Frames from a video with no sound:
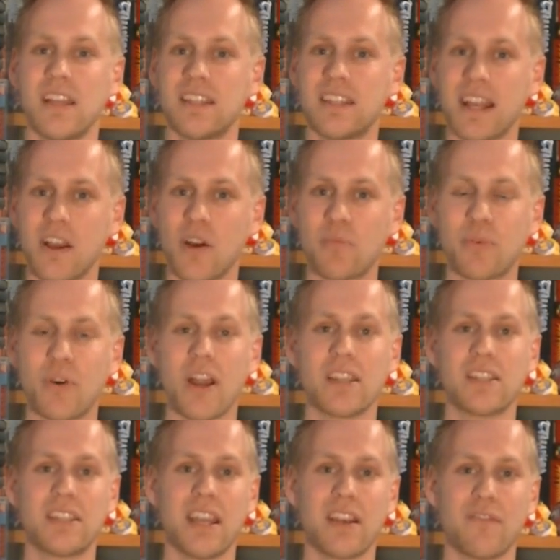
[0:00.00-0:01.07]
Check out
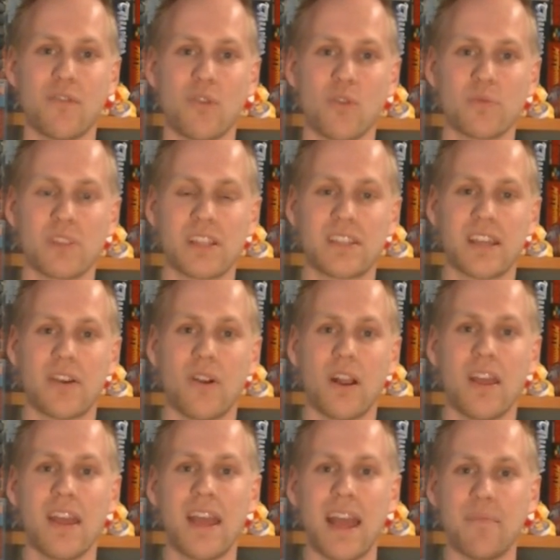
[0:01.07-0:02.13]
price check forums,
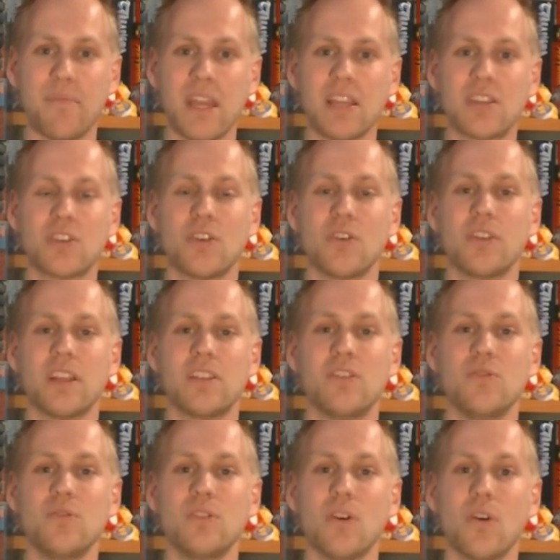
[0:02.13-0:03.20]
etc. and make sure that
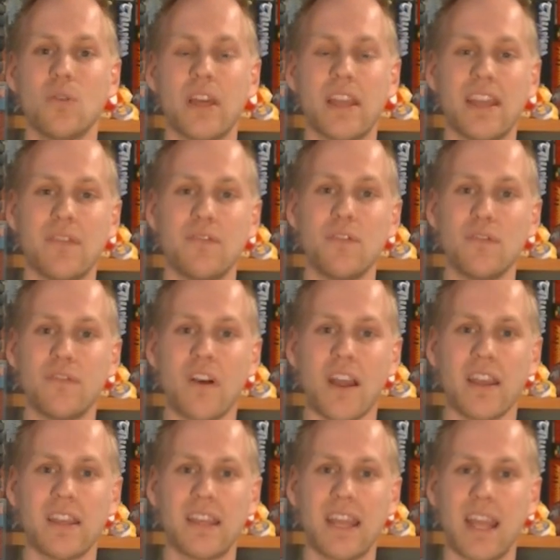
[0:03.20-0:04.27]
you know that if you
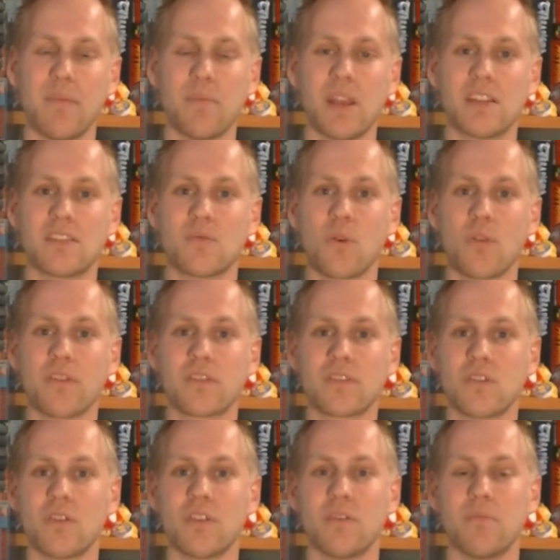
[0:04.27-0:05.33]
find a game it's worth a
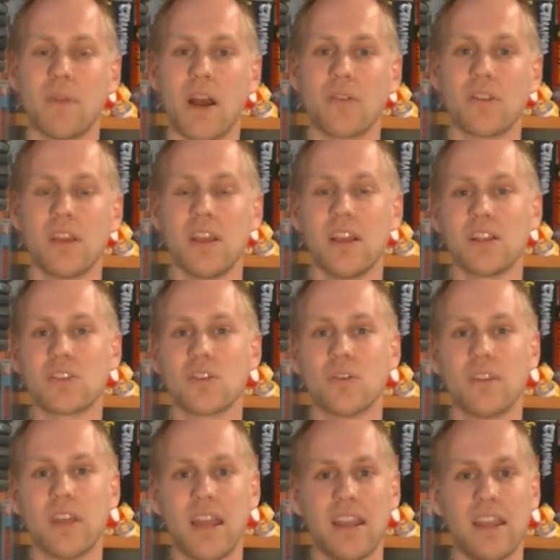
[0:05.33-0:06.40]
certain amount, so
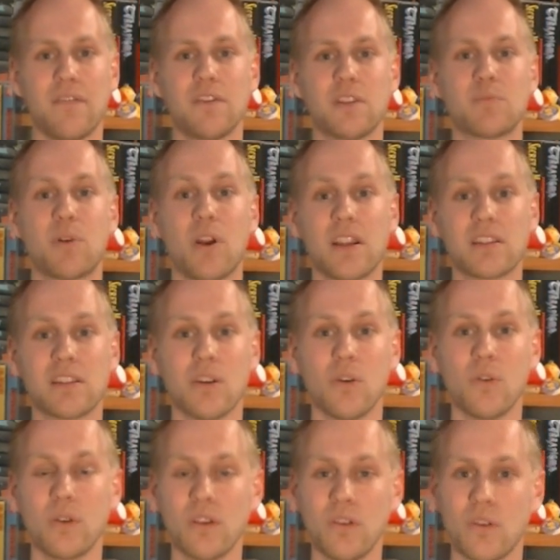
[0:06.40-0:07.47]
that if it's priced
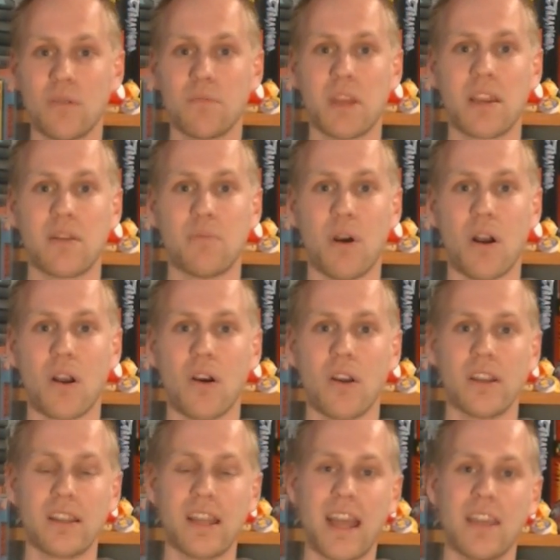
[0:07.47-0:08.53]
low you can make a buck on
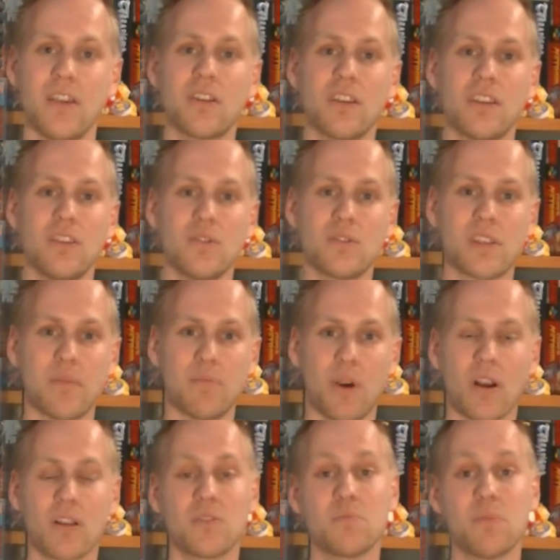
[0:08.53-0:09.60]
it and you can use that
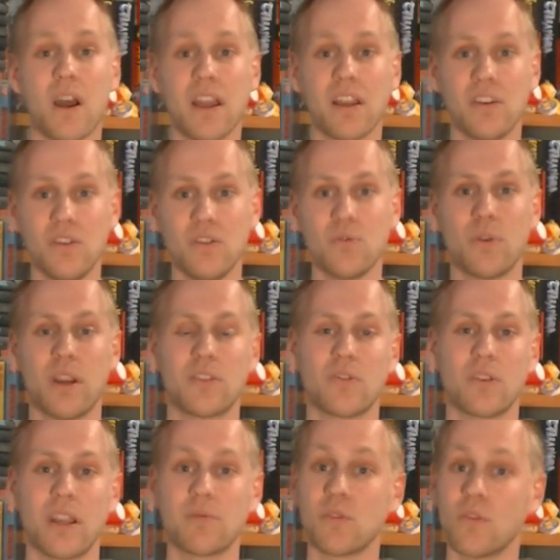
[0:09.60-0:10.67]
buck to buy new
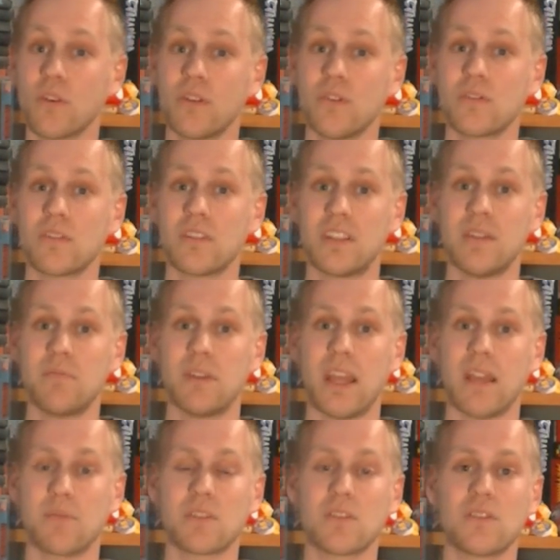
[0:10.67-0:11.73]
retro games or use the cheap
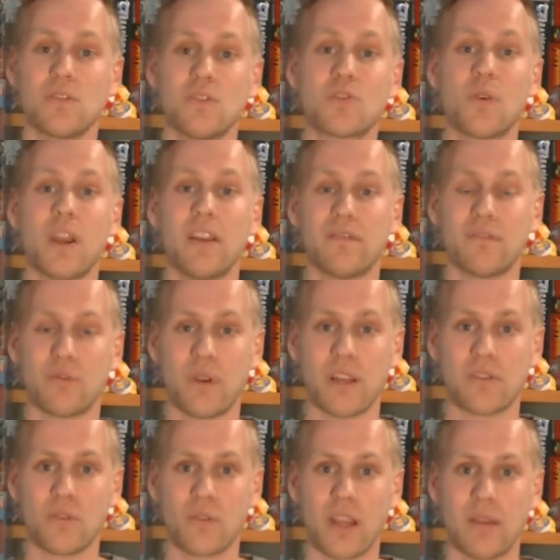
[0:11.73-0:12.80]
games to trade for
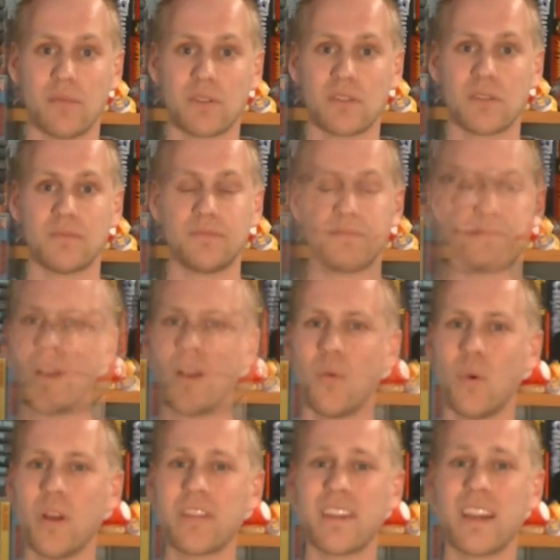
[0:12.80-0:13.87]
retro games.
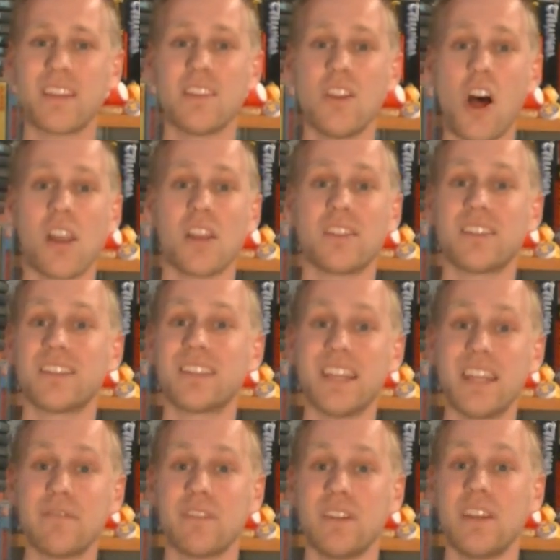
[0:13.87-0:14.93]
With that knowledge it's
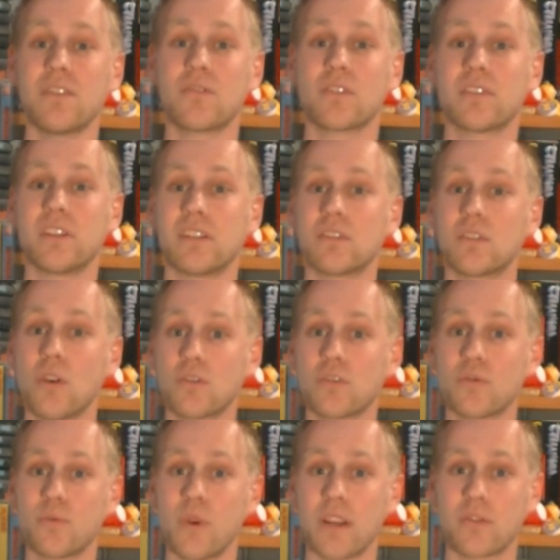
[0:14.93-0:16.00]
even interesting to go
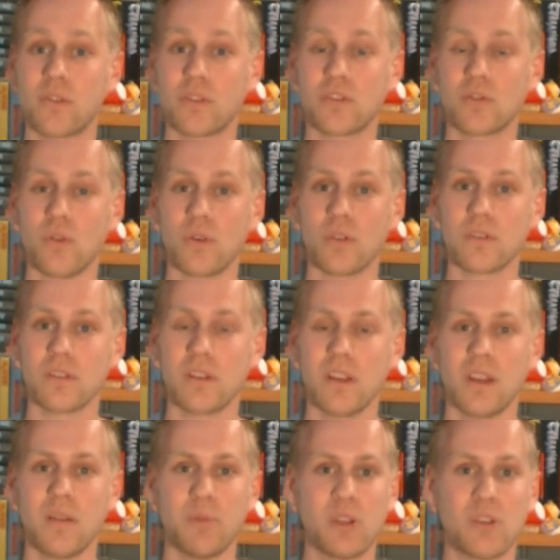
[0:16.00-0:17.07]
to retro stores.
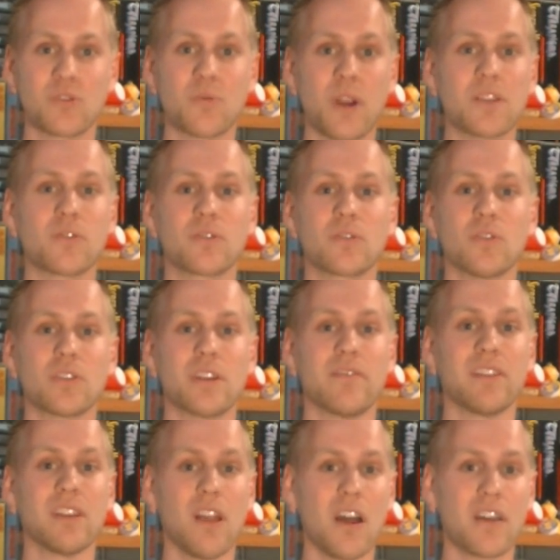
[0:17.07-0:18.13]
Because retro stores have
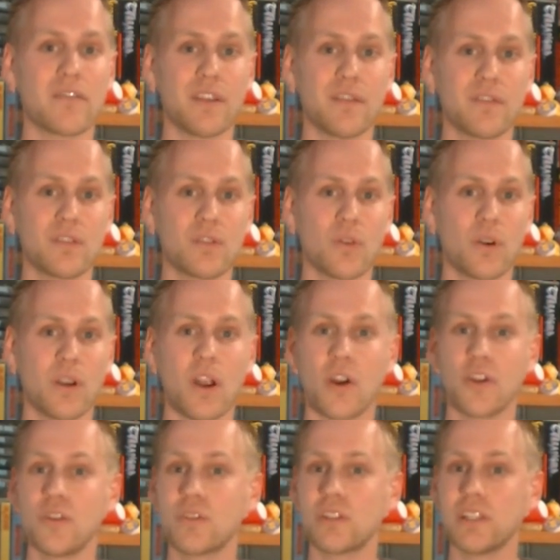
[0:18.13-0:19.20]
a lot of inventory, are
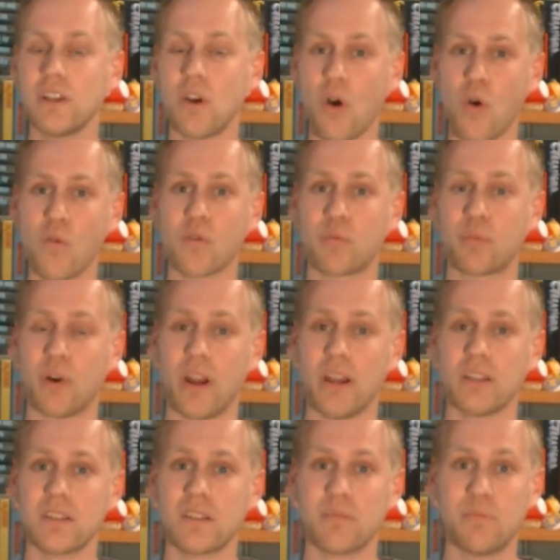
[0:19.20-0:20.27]
usually
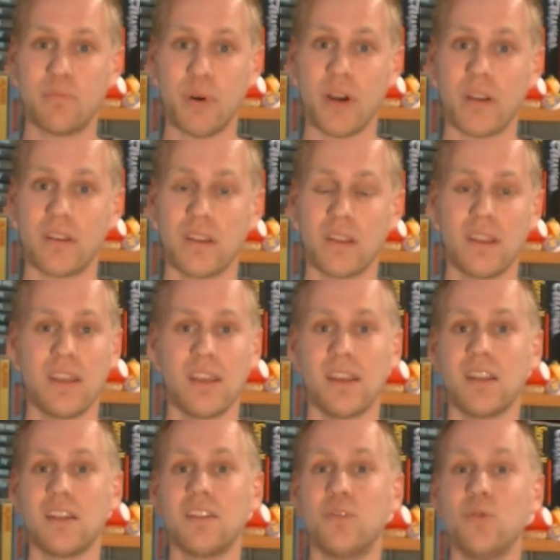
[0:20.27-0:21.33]
overpriced, but
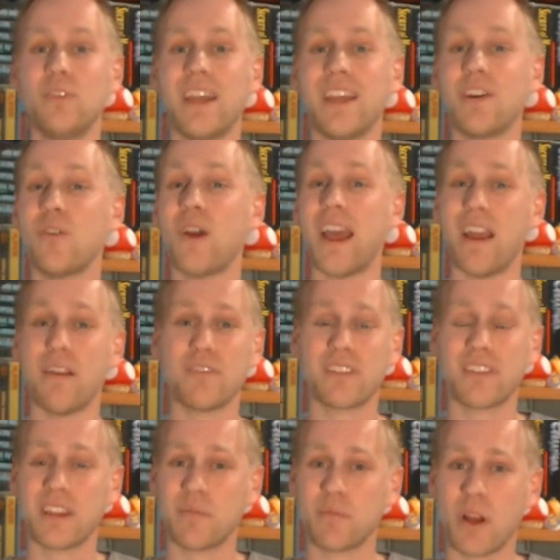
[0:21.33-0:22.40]
do they know
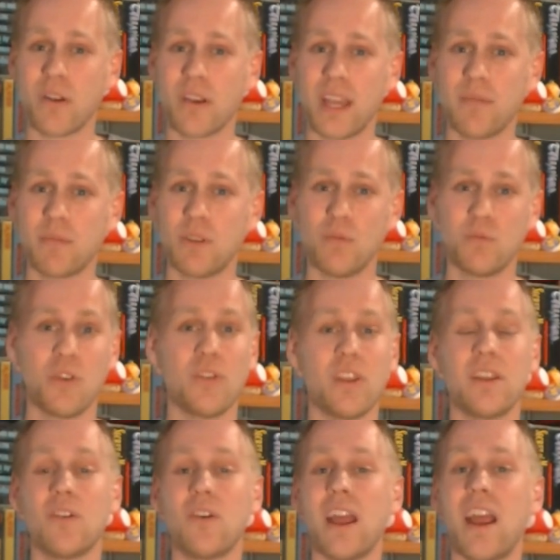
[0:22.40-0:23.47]
everything about GameCube? Do they
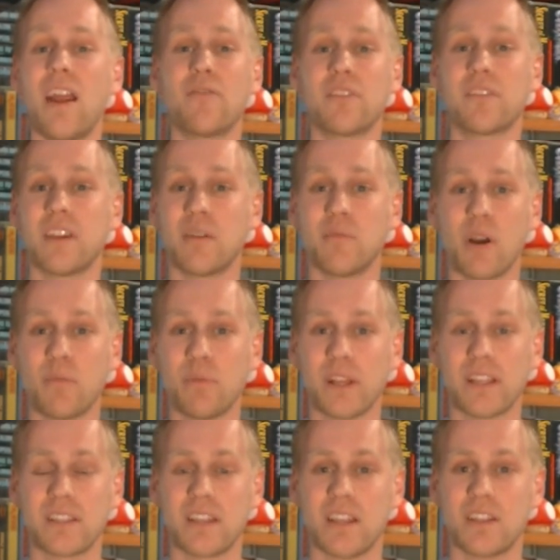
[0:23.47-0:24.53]
know everything about
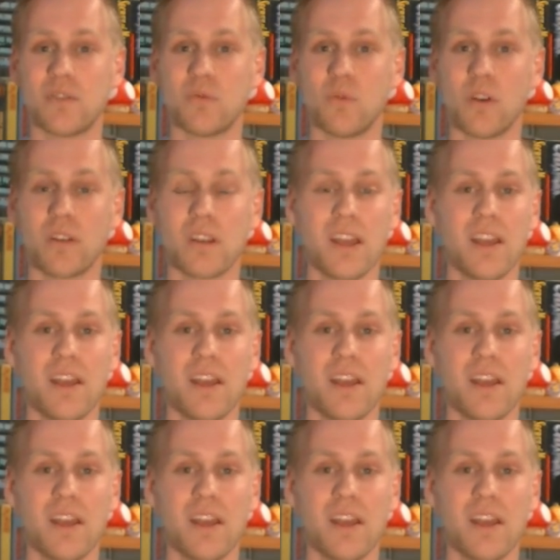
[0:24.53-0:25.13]
PlayStation 1?